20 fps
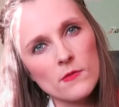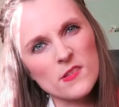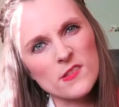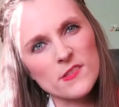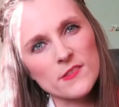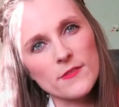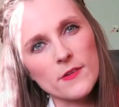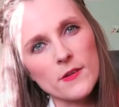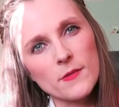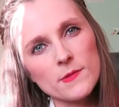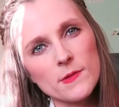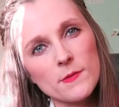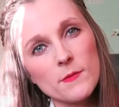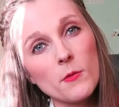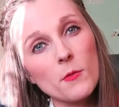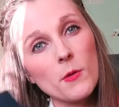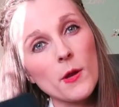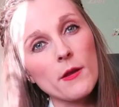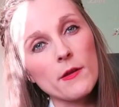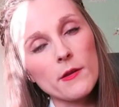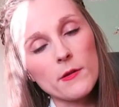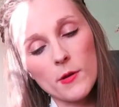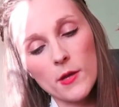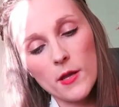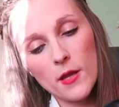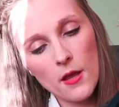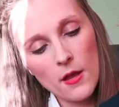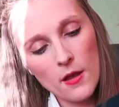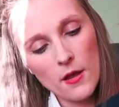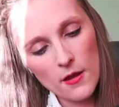That's far as I'm aware
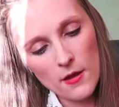anyway.